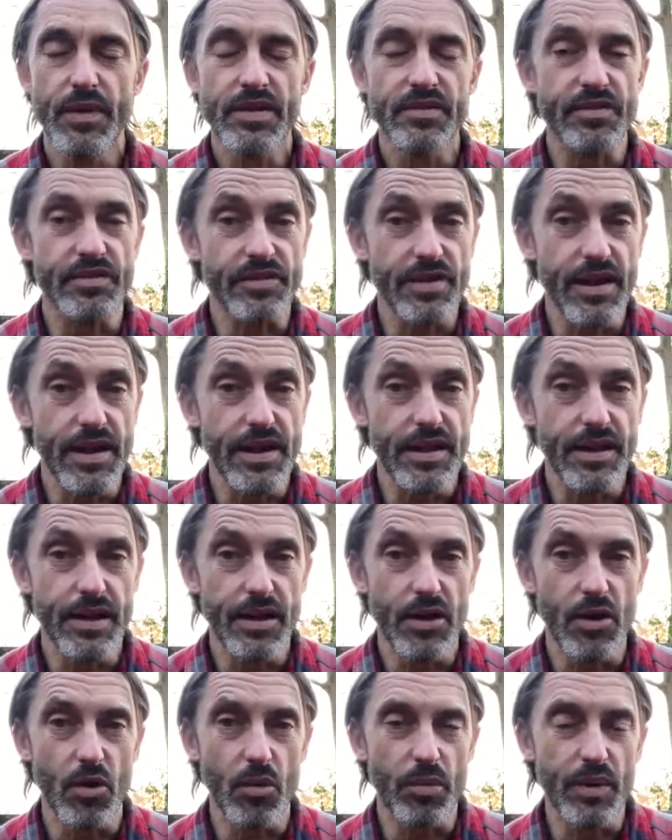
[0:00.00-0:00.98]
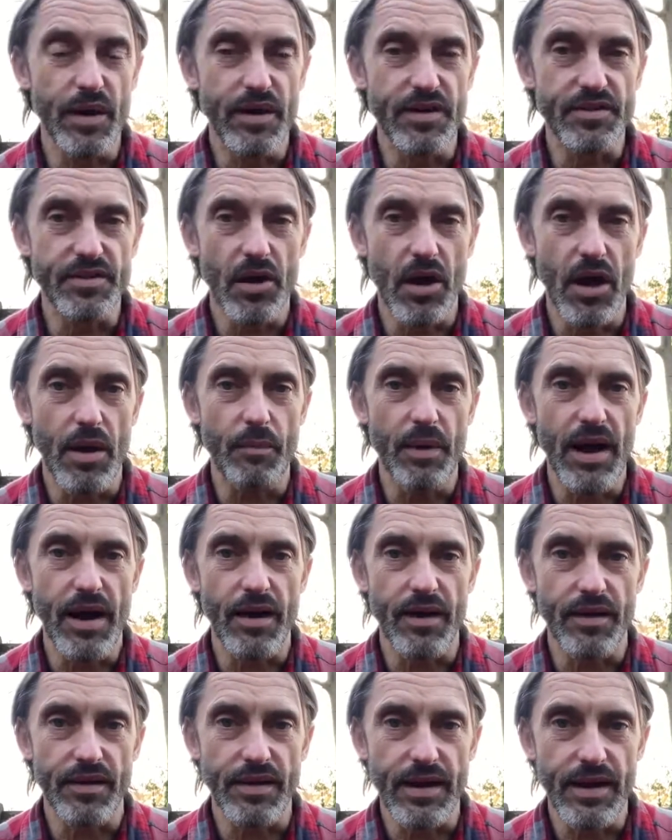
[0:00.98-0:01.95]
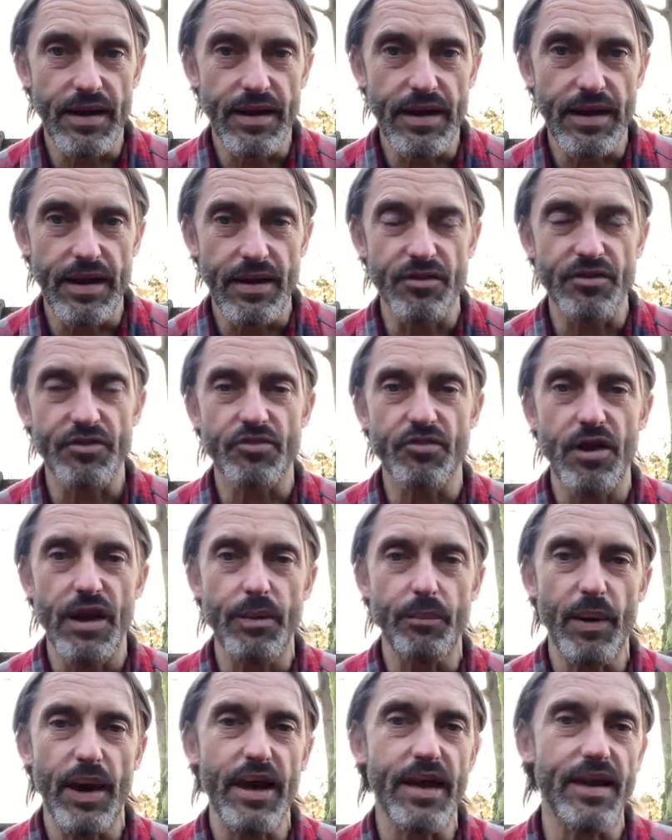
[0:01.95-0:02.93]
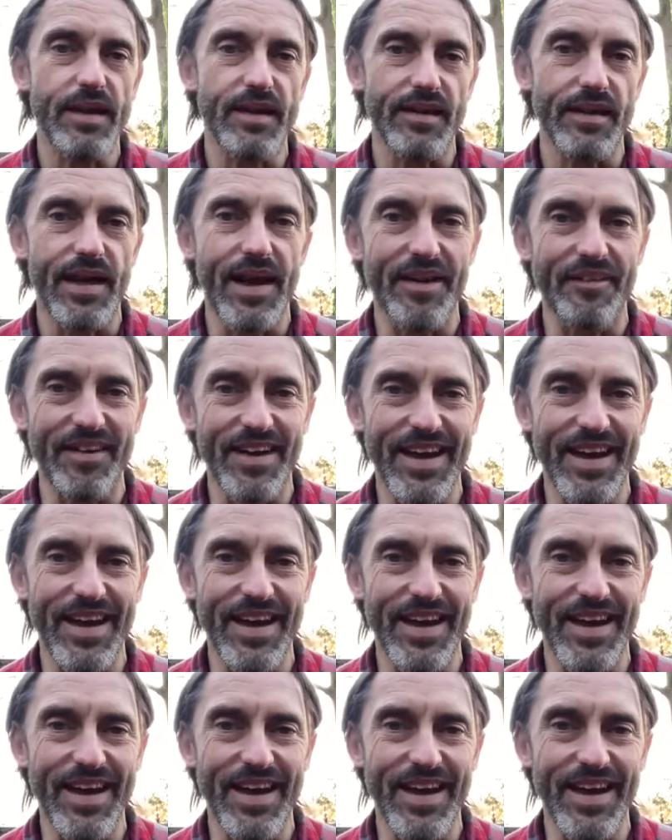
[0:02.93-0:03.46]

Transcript: So take your little bit of time out and then get straight back in there